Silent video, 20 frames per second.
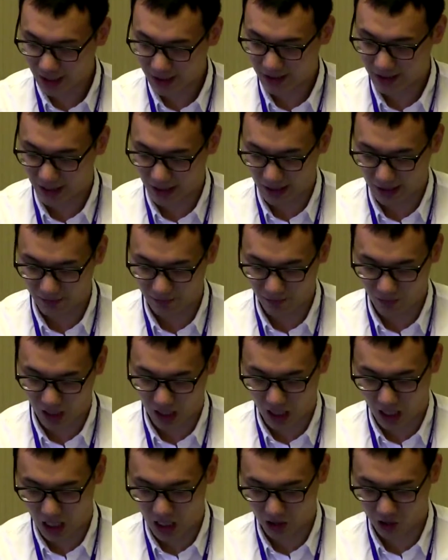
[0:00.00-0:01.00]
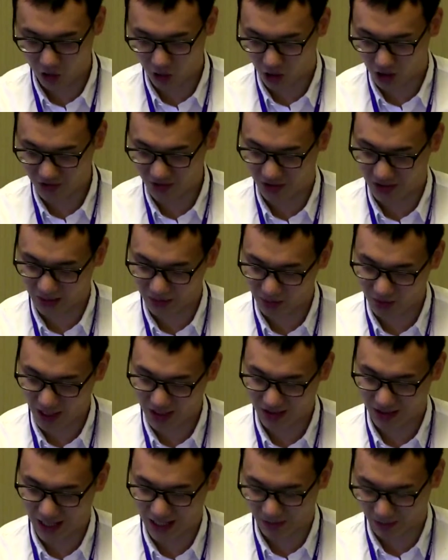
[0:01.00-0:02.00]
can cause a
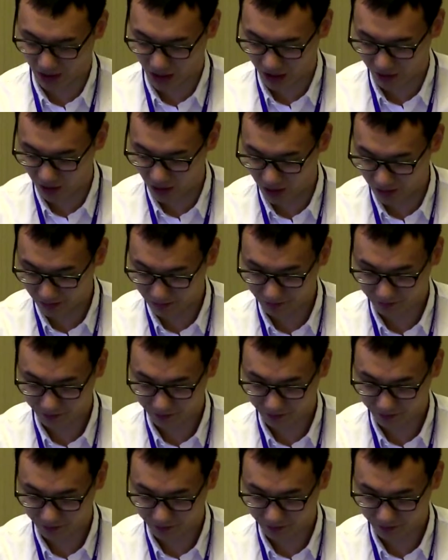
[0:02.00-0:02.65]
depressed-like behavior.